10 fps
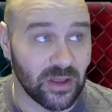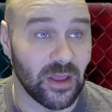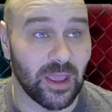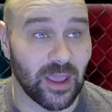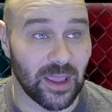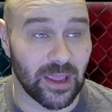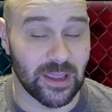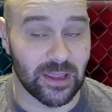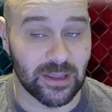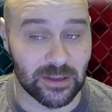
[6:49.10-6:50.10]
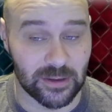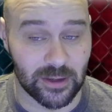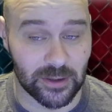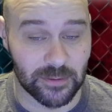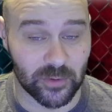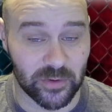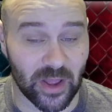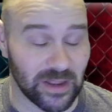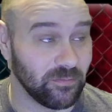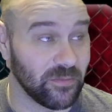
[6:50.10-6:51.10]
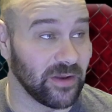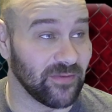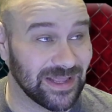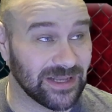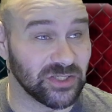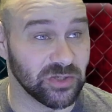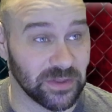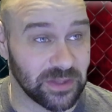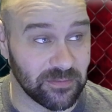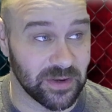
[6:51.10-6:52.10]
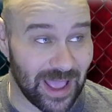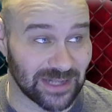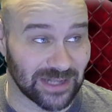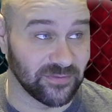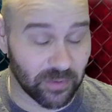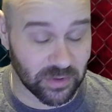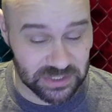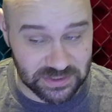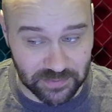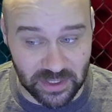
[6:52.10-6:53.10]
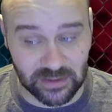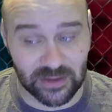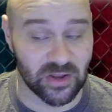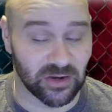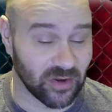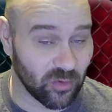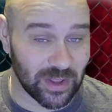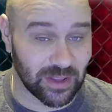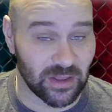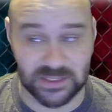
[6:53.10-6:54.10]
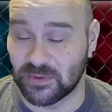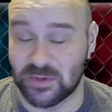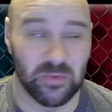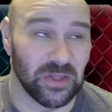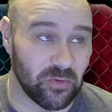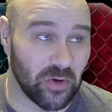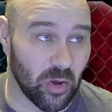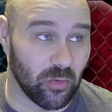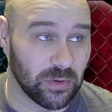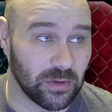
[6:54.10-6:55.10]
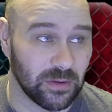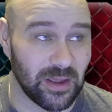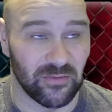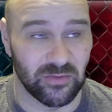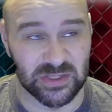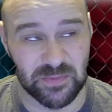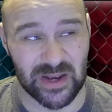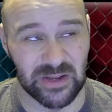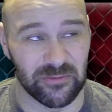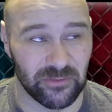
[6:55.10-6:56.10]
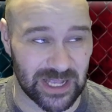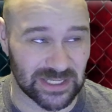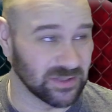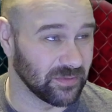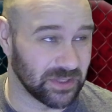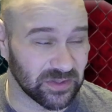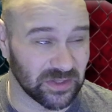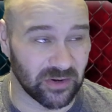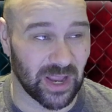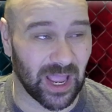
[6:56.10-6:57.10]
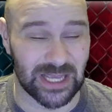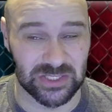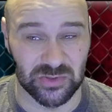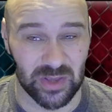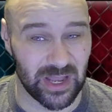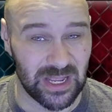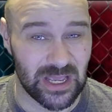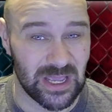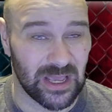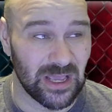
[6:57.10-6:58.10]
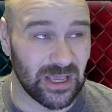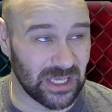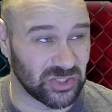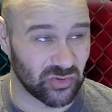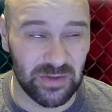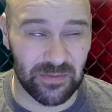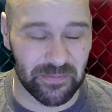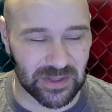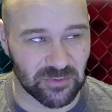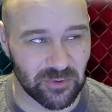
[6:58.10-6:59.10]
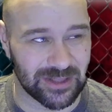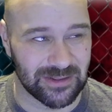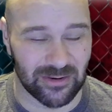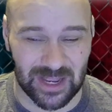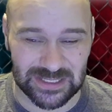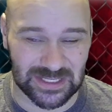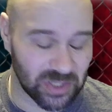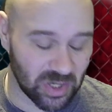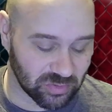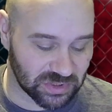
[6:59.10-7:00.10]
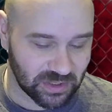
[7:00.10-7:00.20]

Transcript: or not even into, but they've been actively participating, have not done a weight cut. So we really don't know. Everyone's body reacts a little bit different. There are guys who cut extreme amounts of weight. There are guys that don't.